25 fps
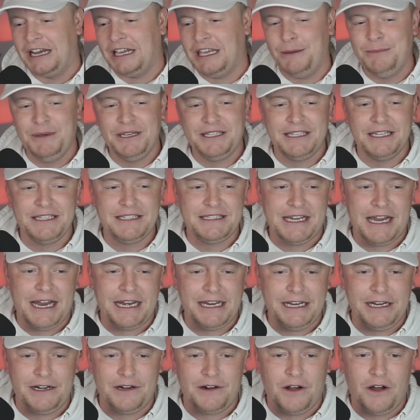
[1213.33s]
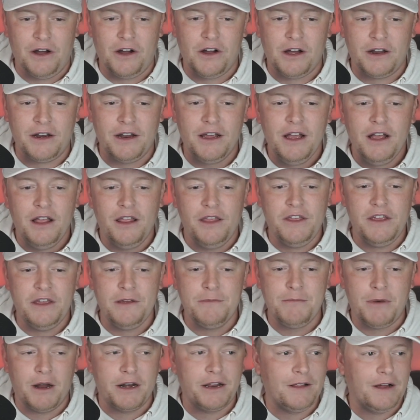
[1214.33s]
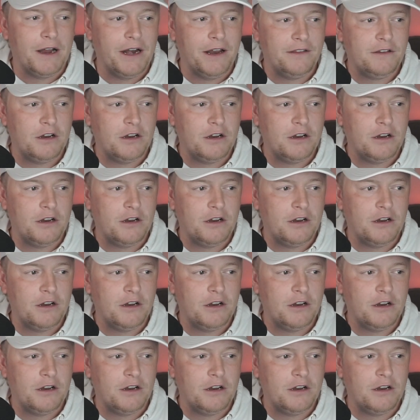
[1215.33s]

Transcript: Give me Cincinnati here on the money line.